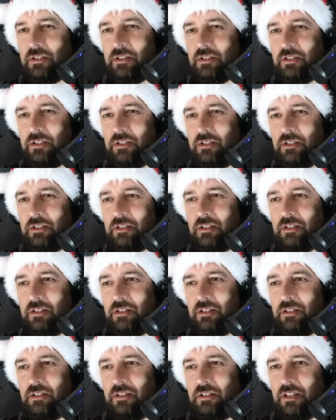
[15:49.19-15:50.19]
It
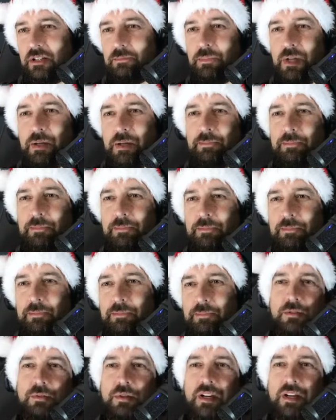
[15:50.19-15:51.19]
can be applied only
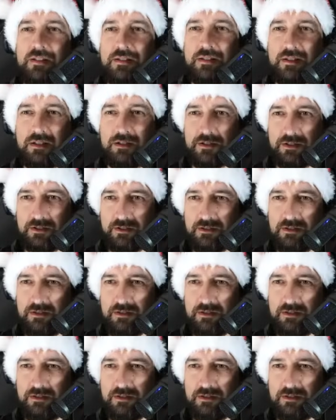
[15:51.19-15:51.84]
to current session.